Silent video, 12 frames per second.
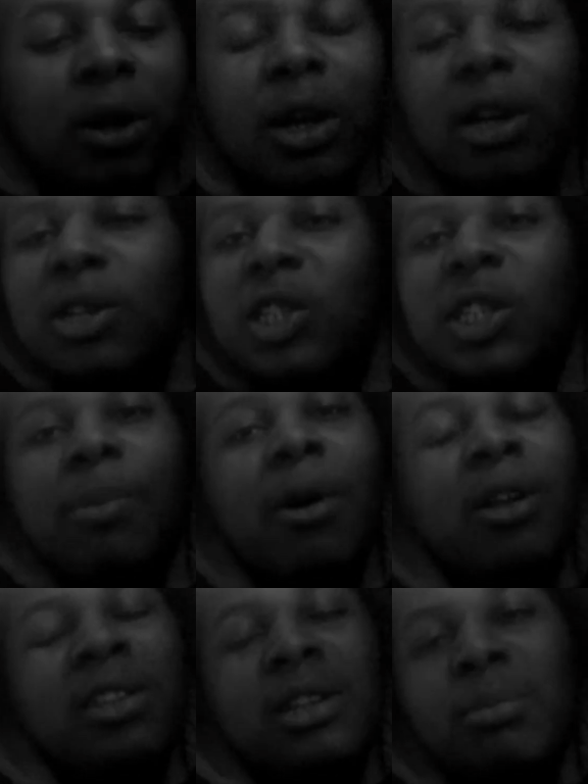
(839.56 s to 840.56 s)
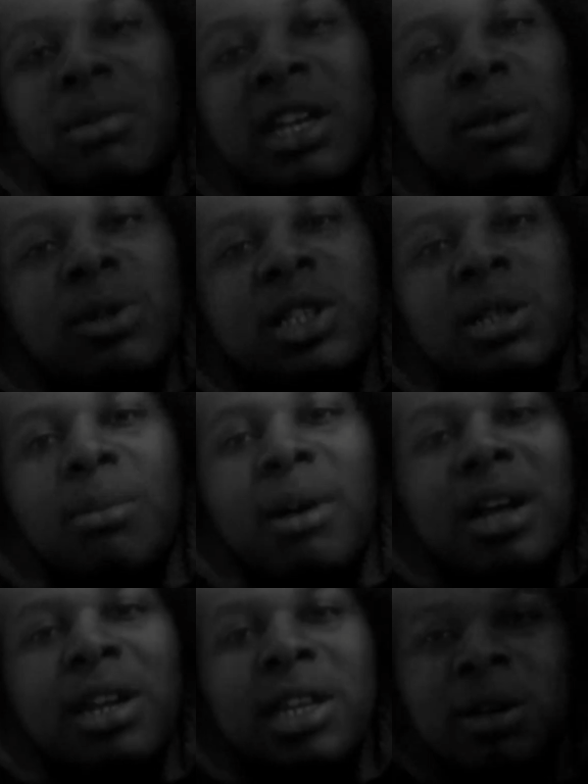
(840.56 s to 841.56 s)
or spark the debate with
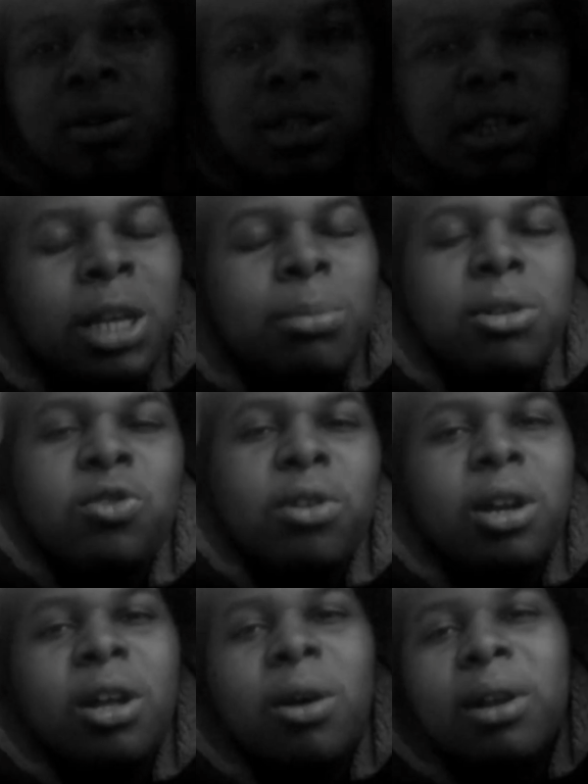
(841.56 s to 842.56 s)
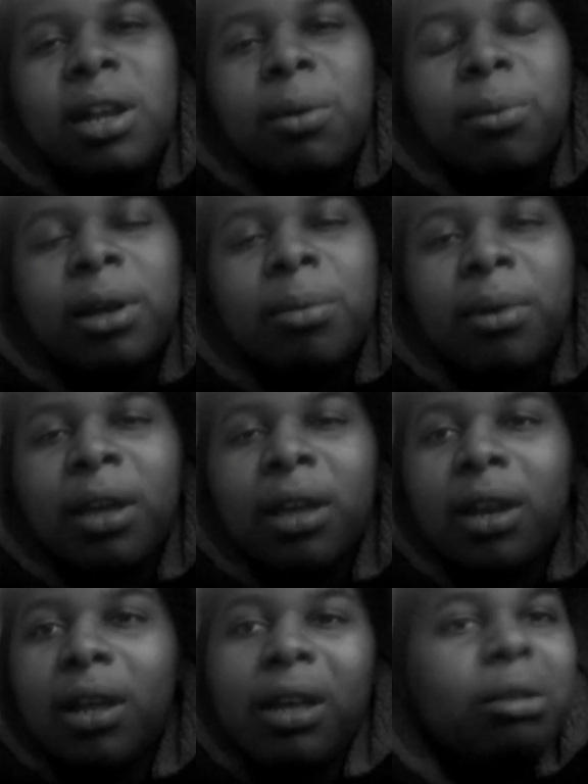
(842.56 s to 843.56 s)
somebody else and keep the trend going that way,
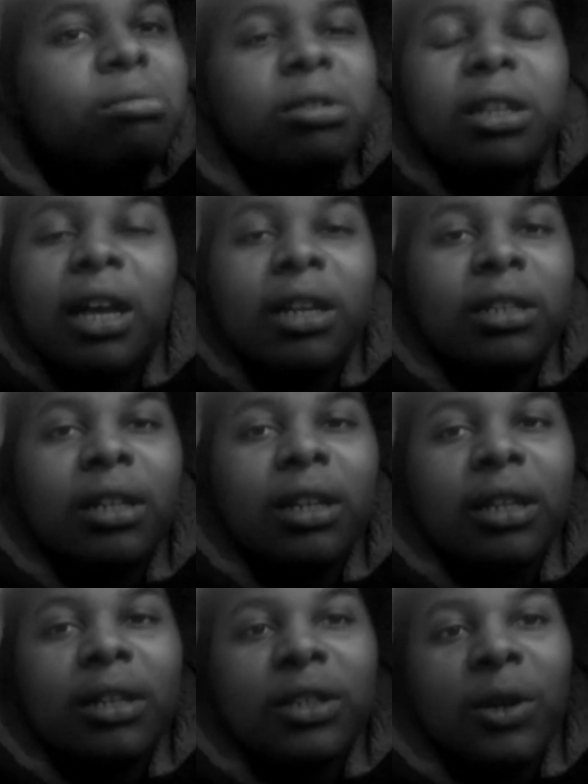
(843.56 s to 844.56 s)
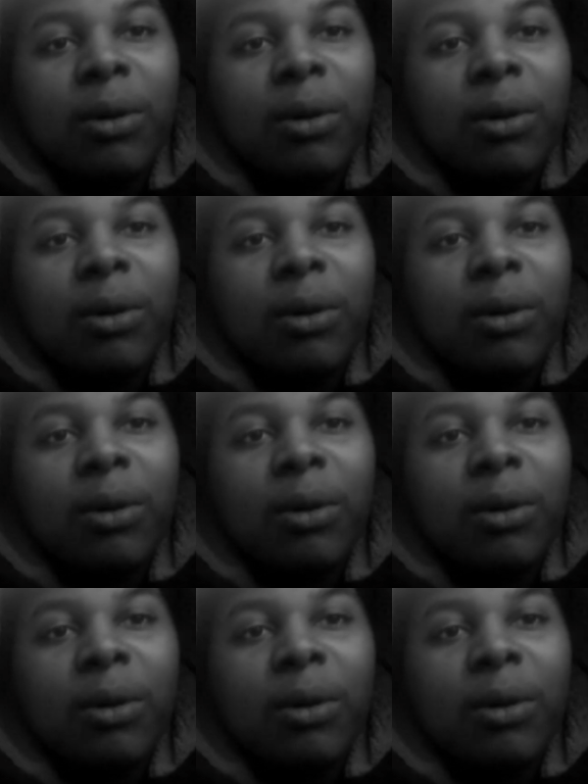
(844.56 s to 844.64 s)
man, it's excellent.